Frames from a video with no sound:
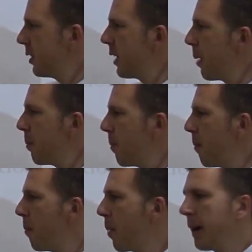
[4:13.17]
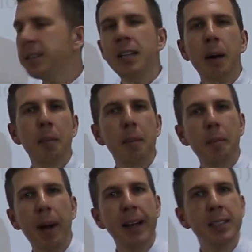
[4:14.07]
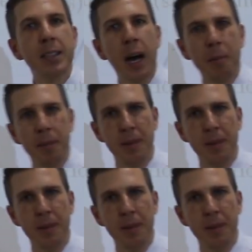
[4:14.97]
step by step by step.